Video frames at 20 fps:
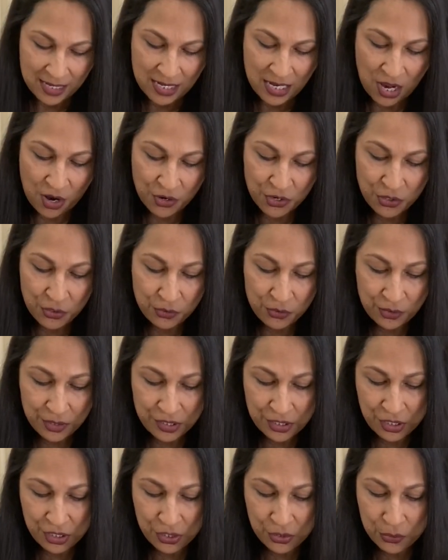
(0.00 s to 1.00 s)
Now you're
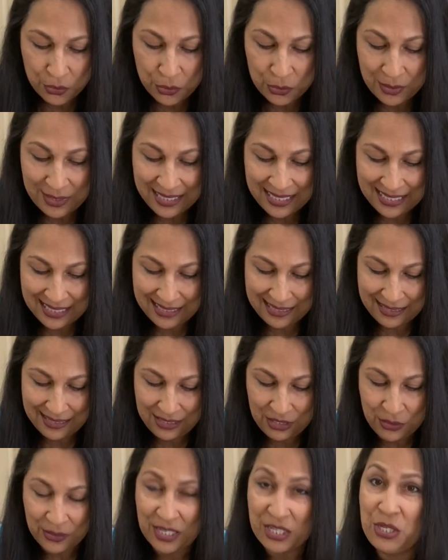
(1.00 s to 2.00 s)
going to use,
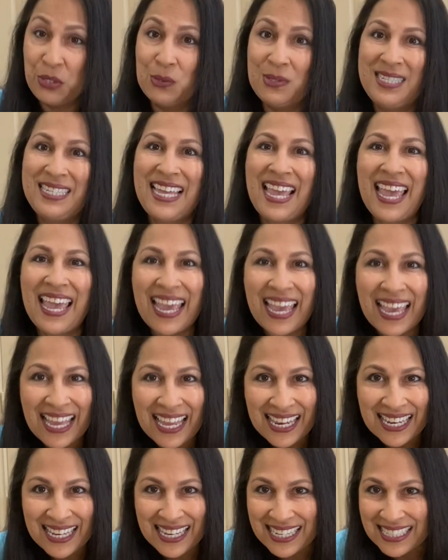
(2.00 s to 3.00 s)
you can use
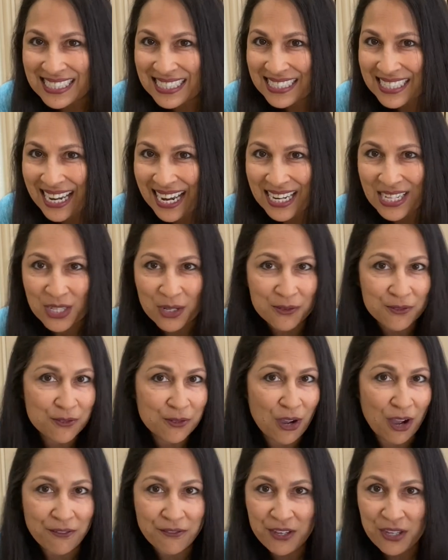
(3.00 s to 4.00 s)
any kind of
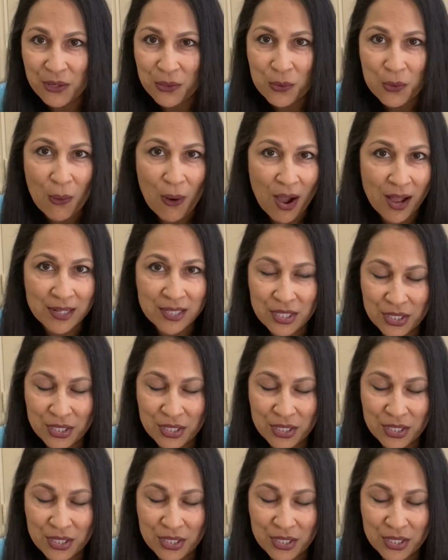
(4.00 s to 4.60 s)
coffee you want.